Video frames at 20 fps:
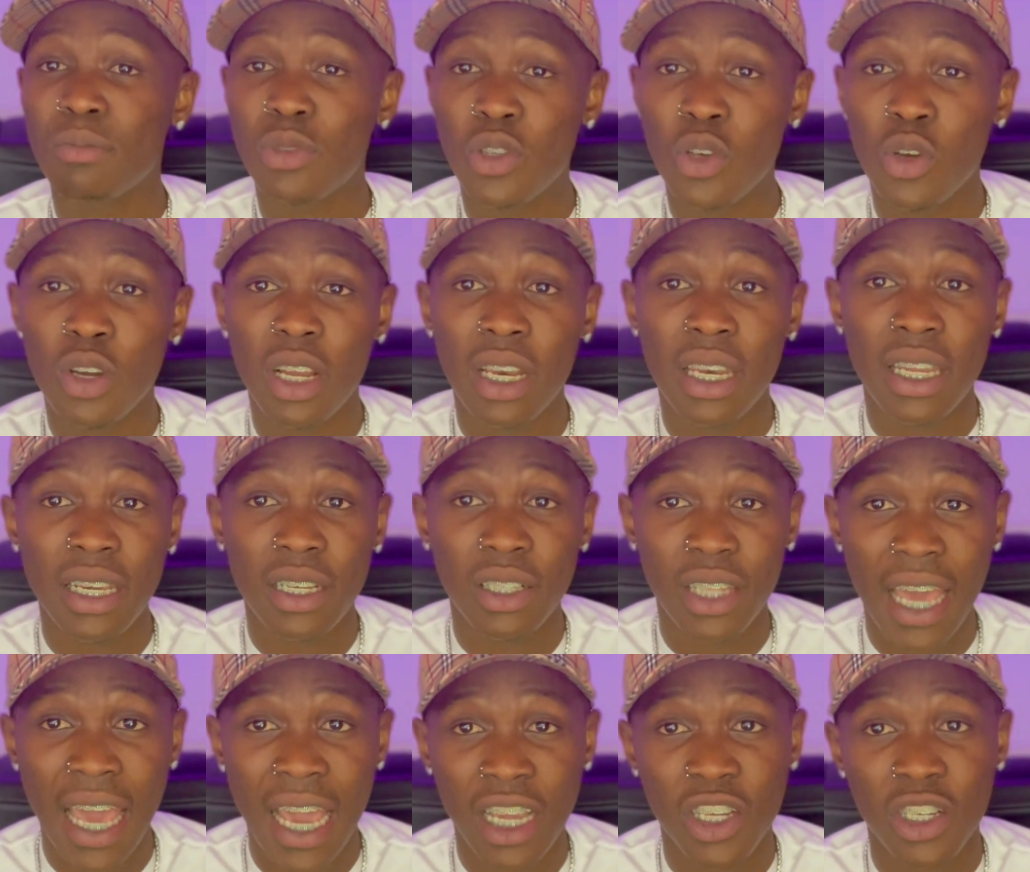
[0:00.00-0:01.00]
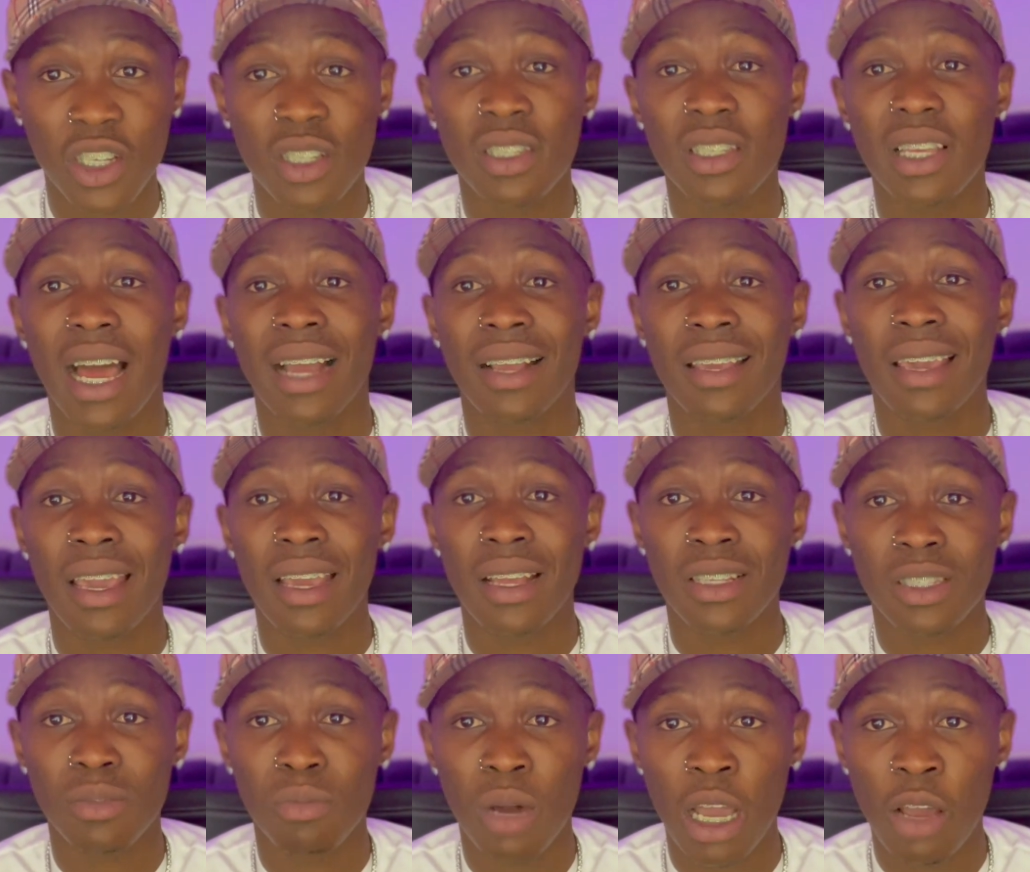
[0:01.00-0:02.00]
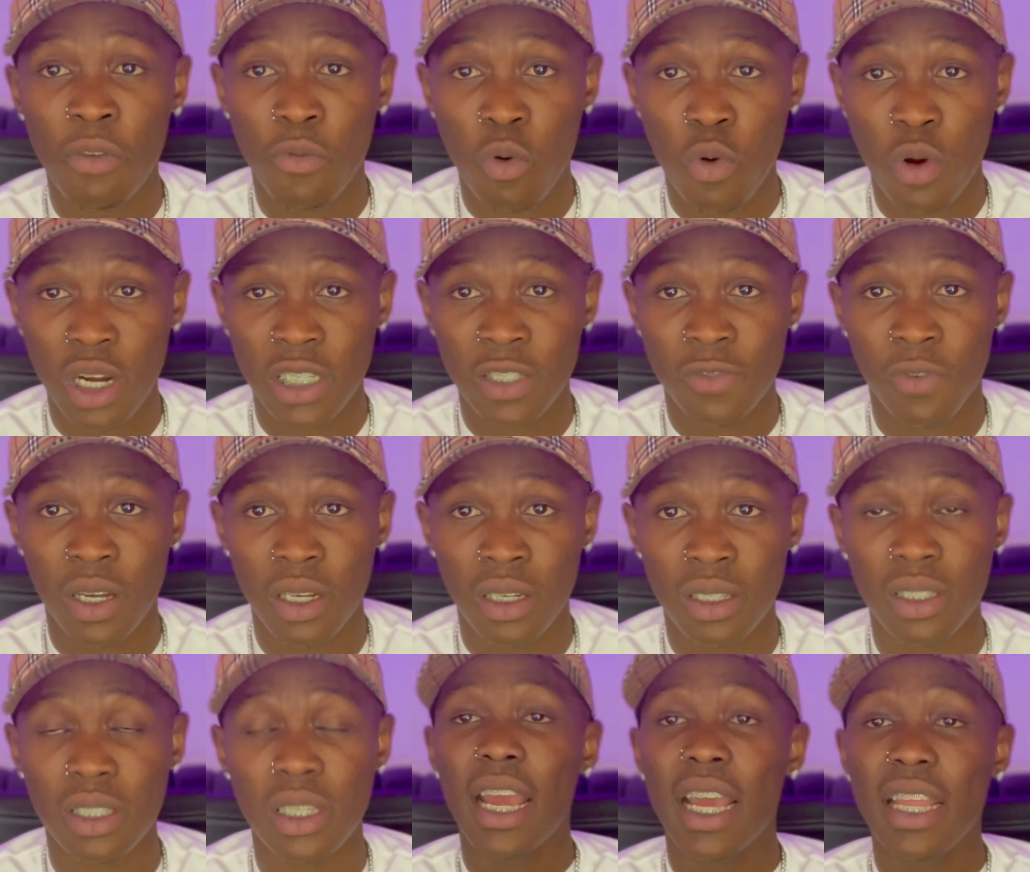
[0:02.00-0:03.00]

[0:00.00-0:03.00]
took legal actions against my Forex funds.